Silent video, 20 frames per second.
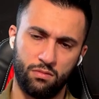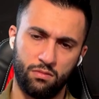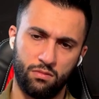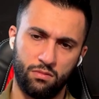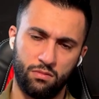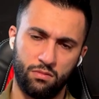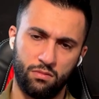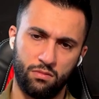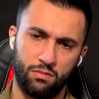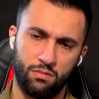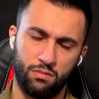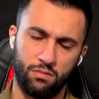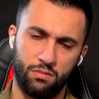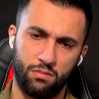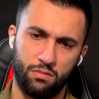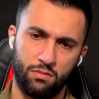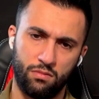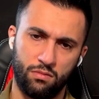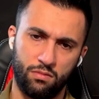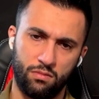Well, I
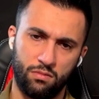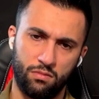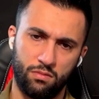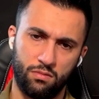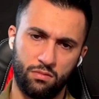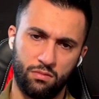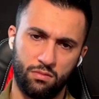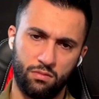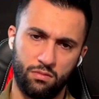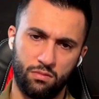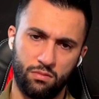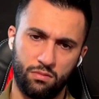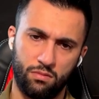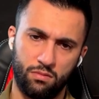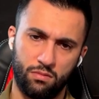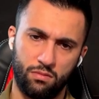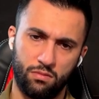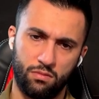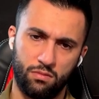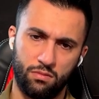heard you done roof
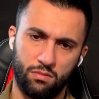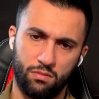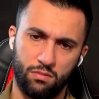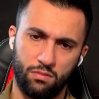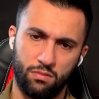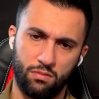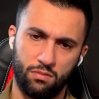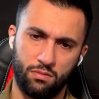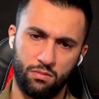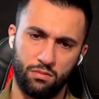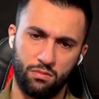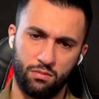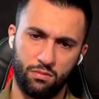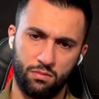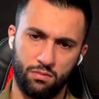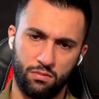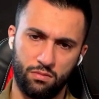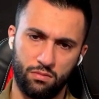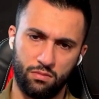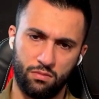yourself.
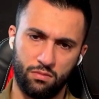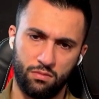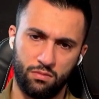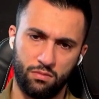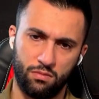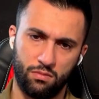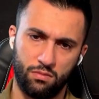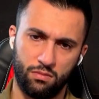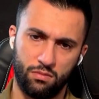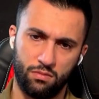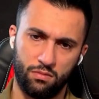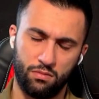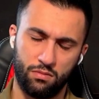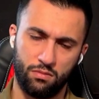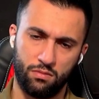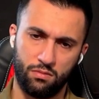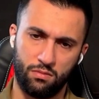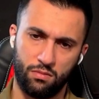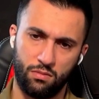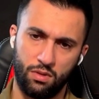Roof?
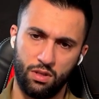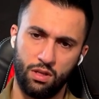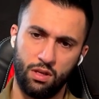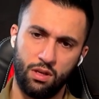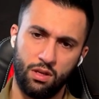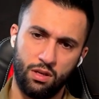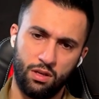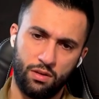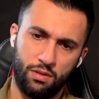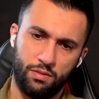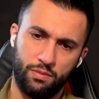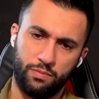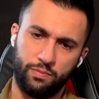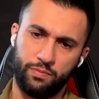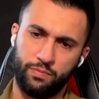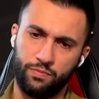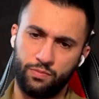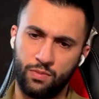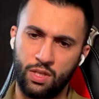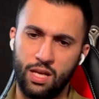Jesus,
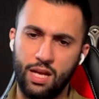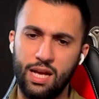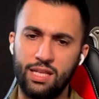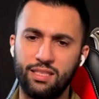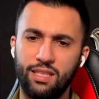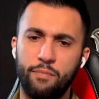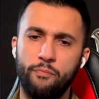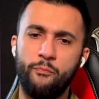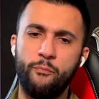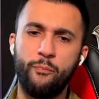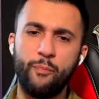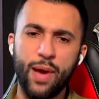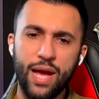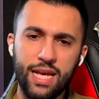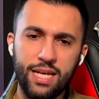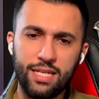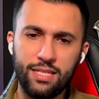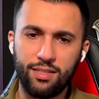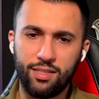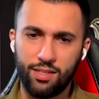skinny, That's
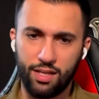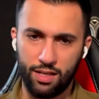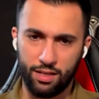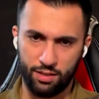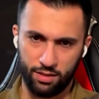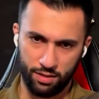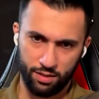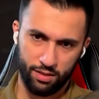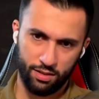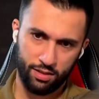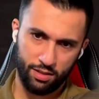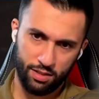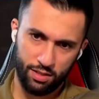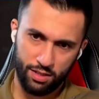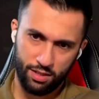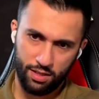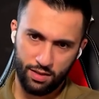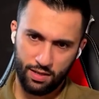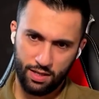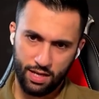amazing.
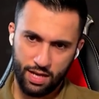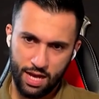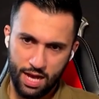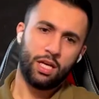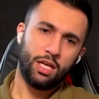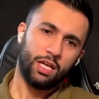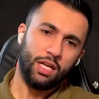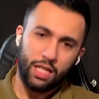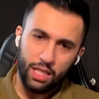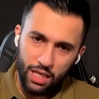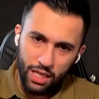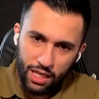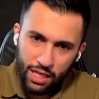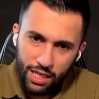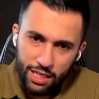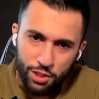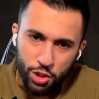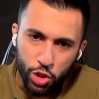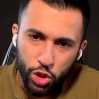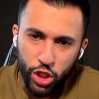
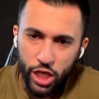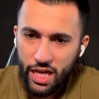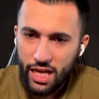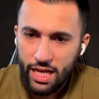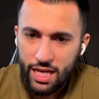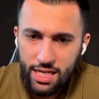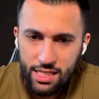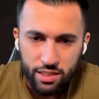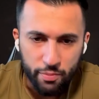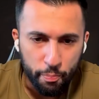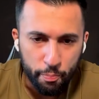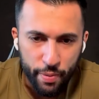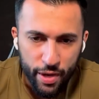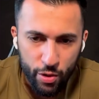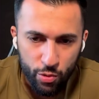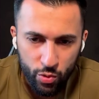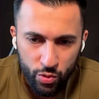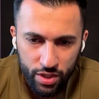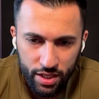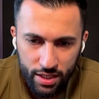Legit, he's
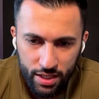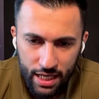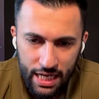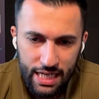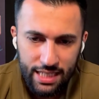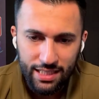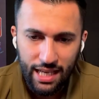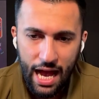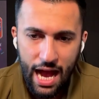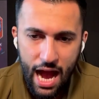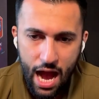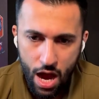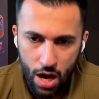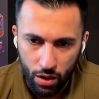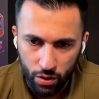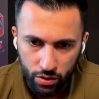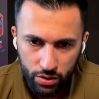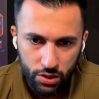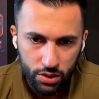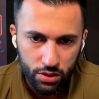building his
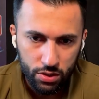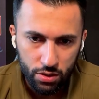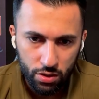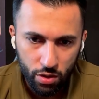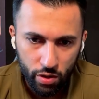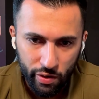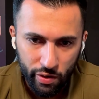house